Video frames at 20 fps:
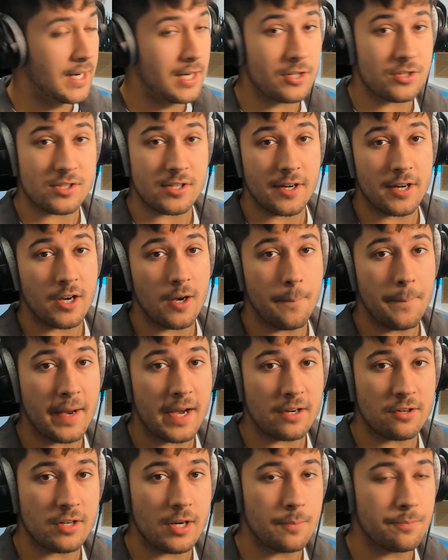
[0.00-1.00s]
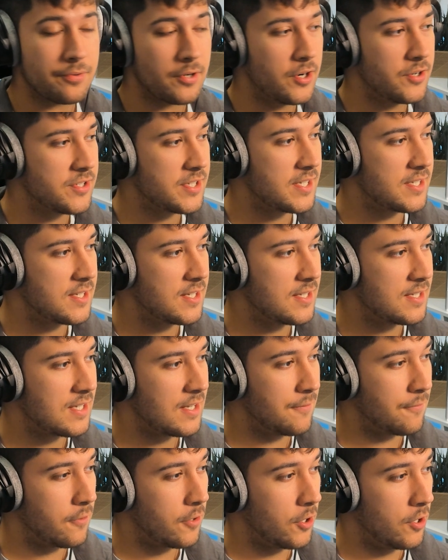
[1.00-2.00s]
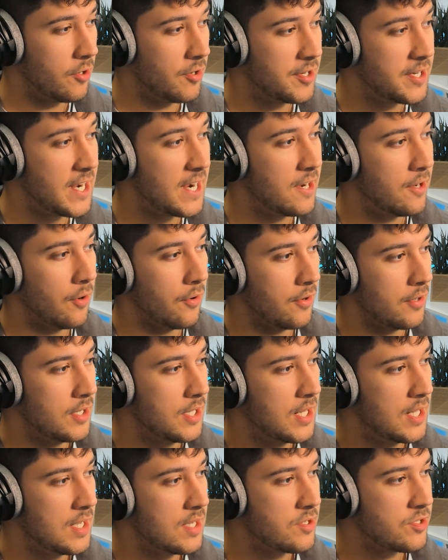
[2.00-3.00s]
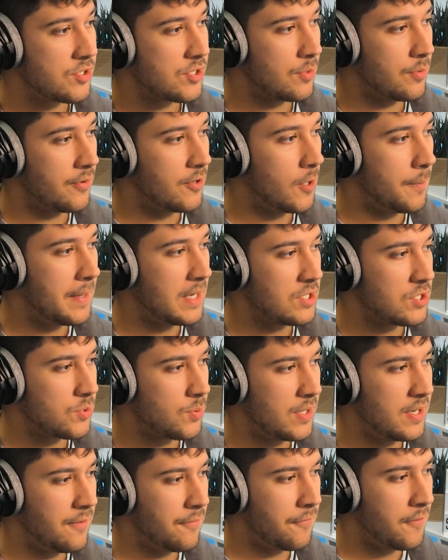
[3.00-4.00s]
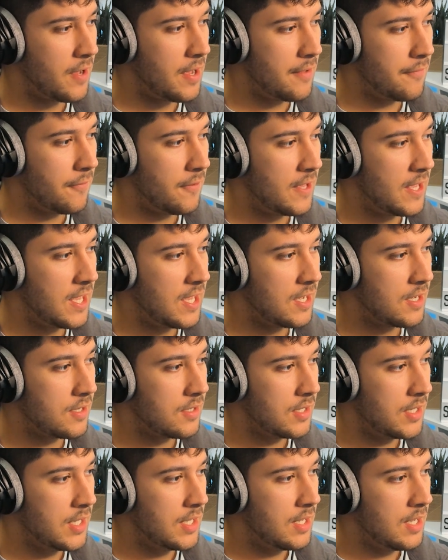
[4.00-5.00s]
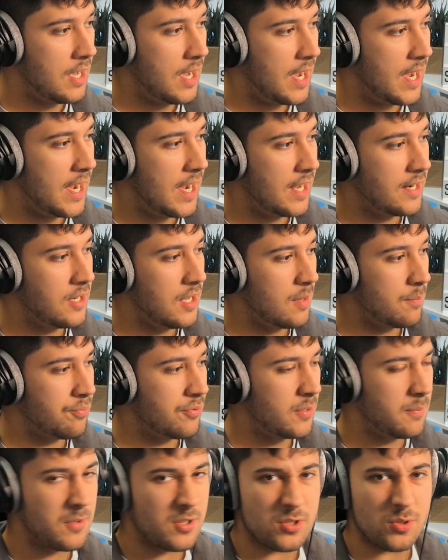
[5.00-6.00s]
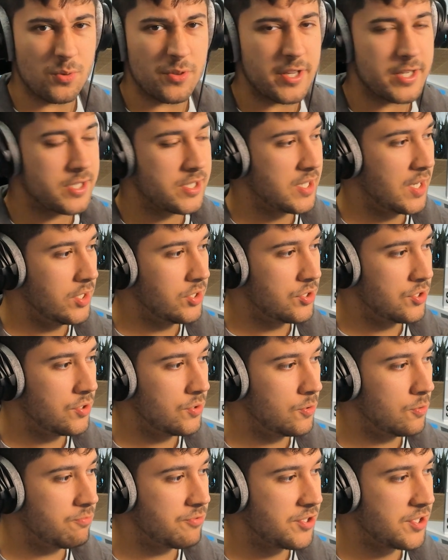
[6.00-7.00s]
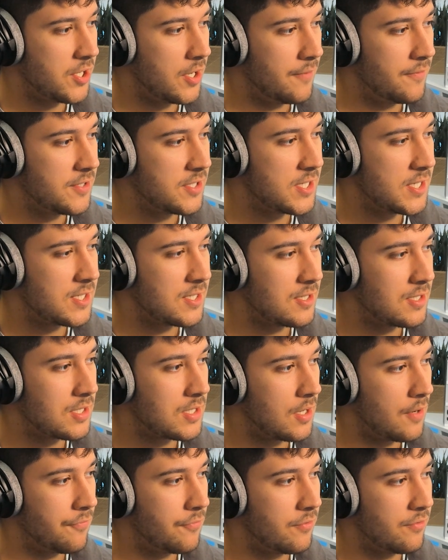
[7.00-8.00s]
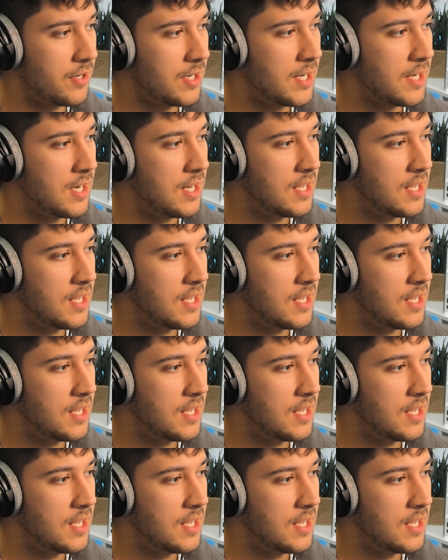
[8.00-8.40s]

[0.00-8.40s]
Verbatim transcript: And it looks like our background processes have gone down. So we've got about 25 here. And yeah, pretty much all the essential services and stuff we really